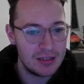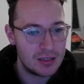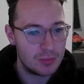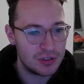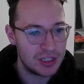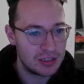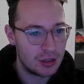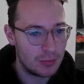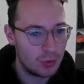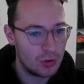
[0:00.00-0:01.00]
to protect our
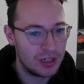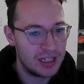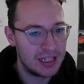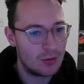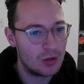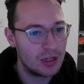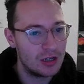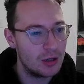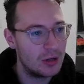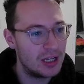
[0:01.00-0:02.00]
board. And now we're going
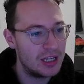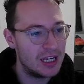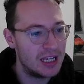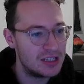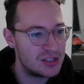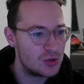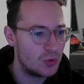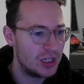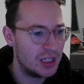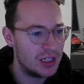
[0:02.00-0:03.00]
to go ahead and
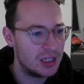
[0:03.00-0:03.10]
swing